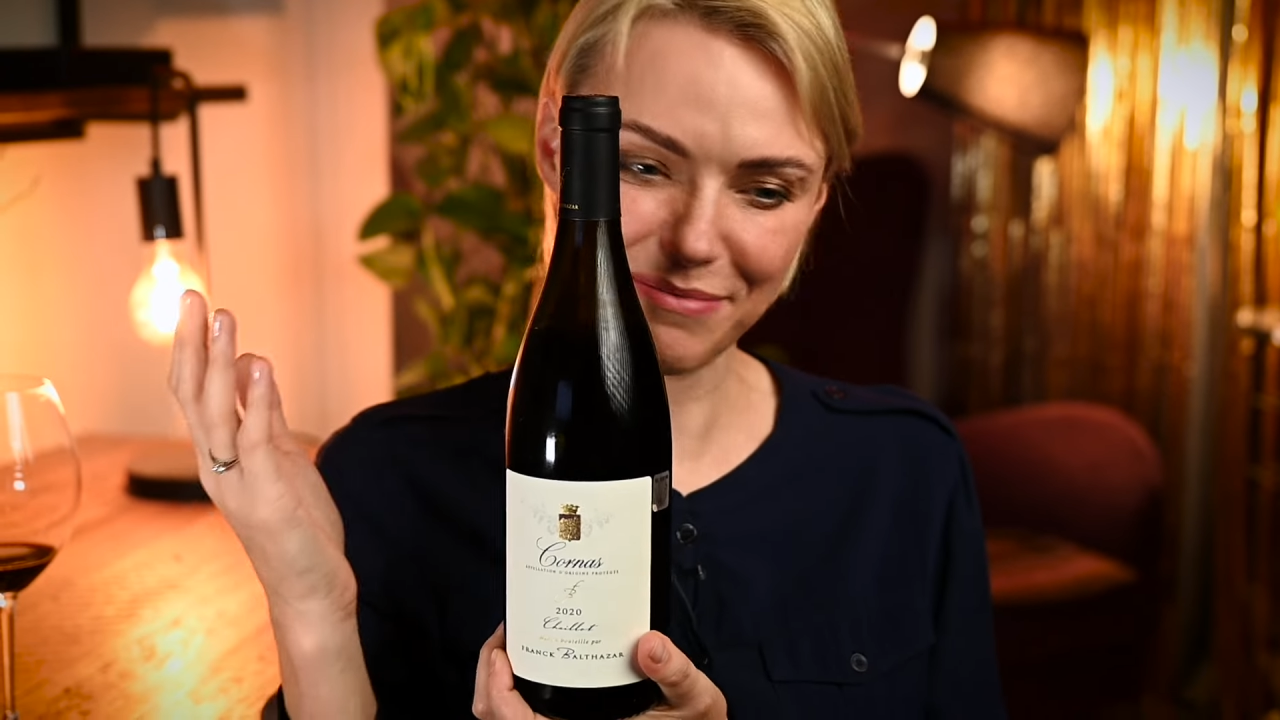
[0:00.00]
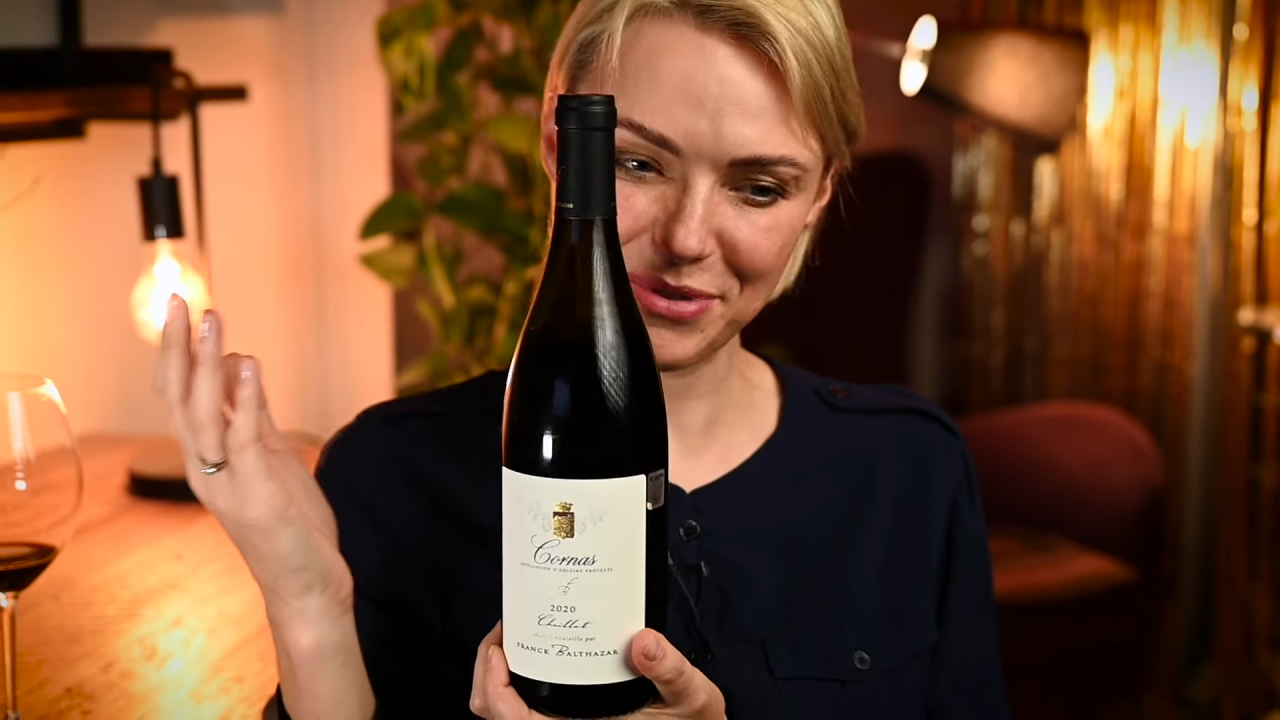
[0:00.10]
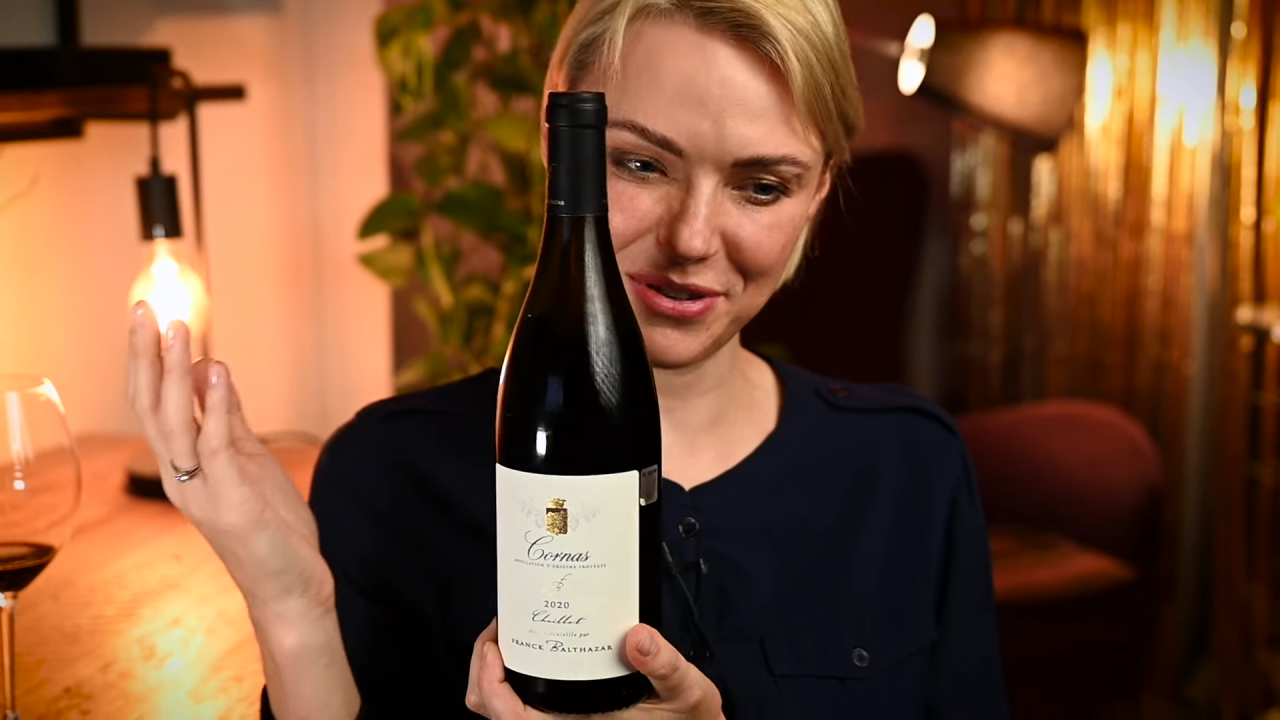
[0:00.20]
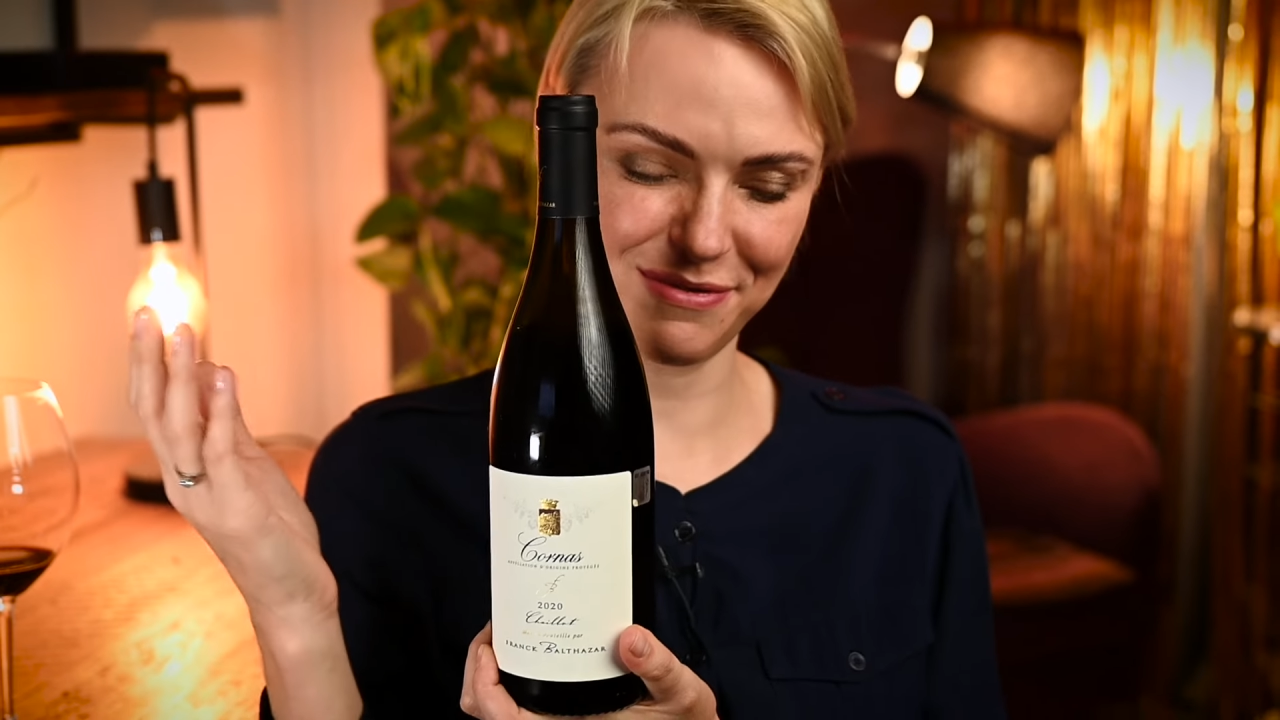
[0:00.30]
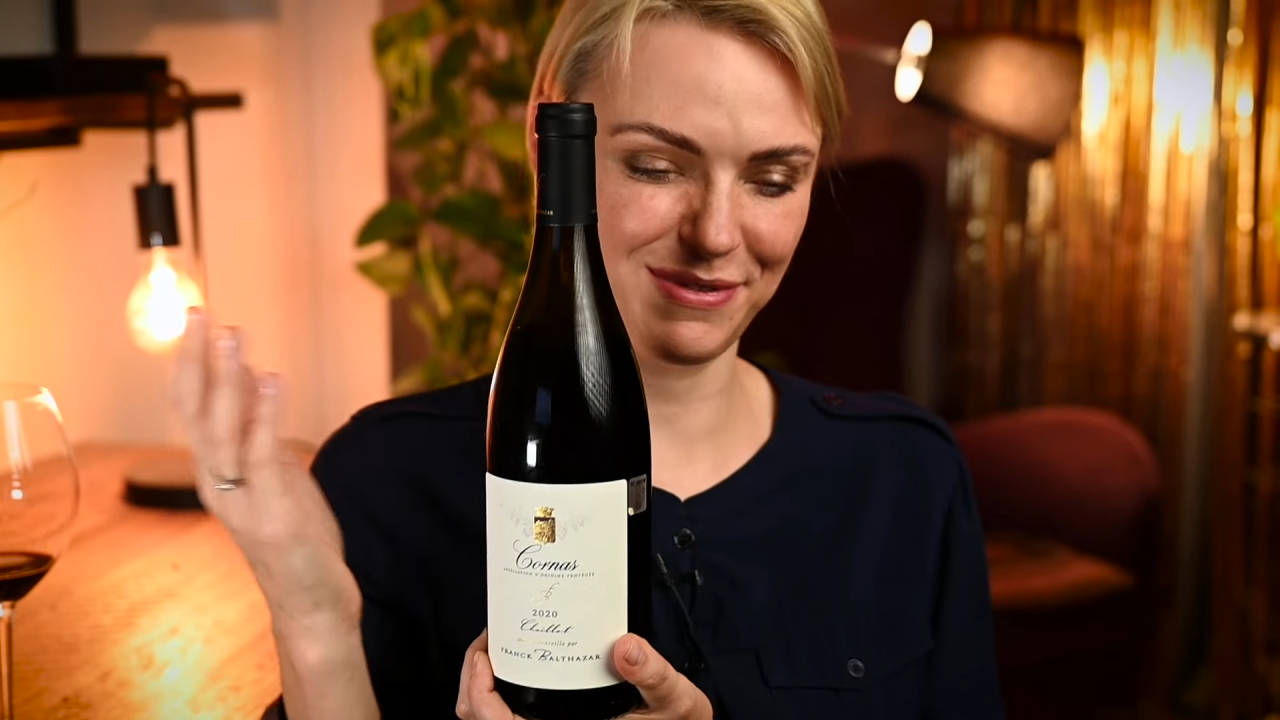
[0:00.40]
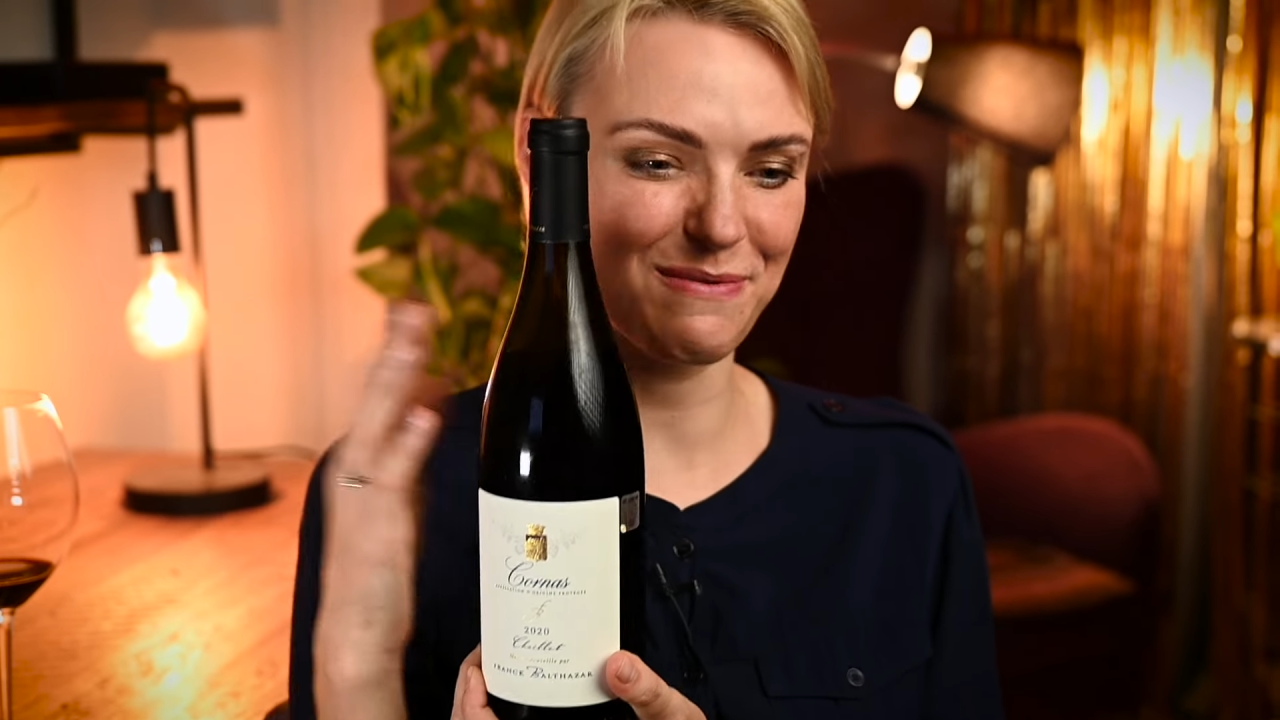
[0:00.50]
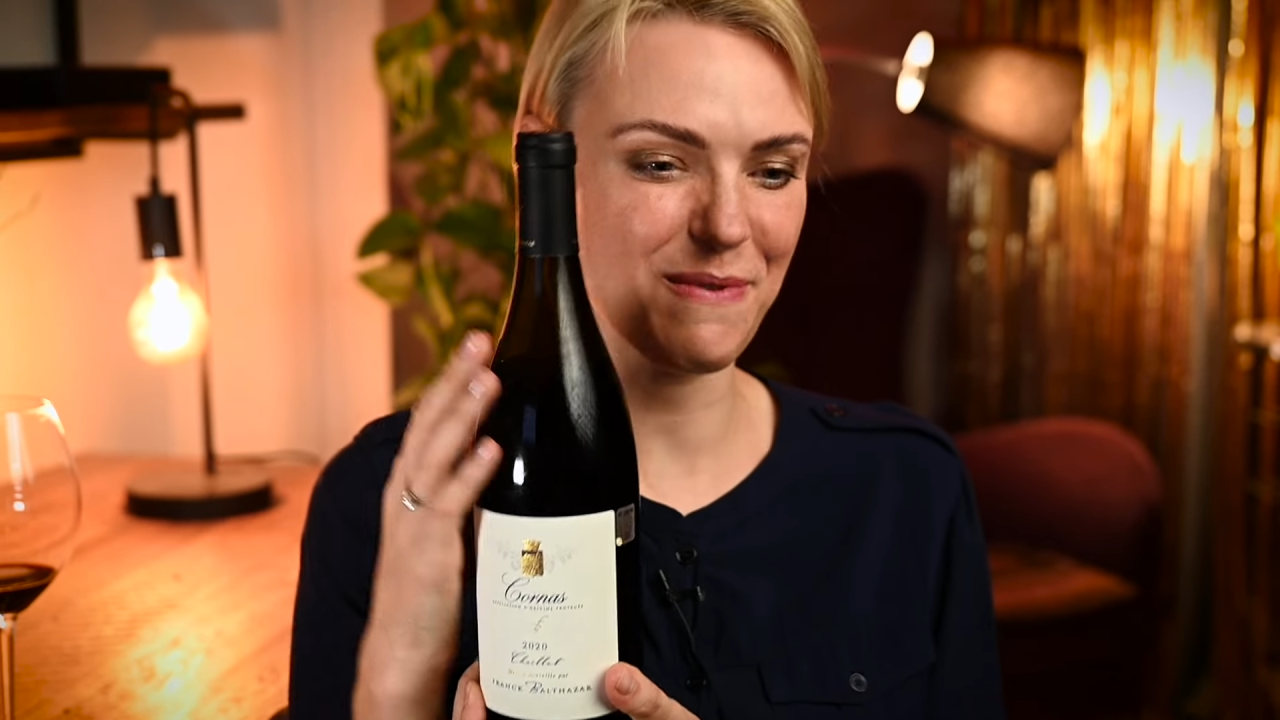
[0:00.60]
beautiful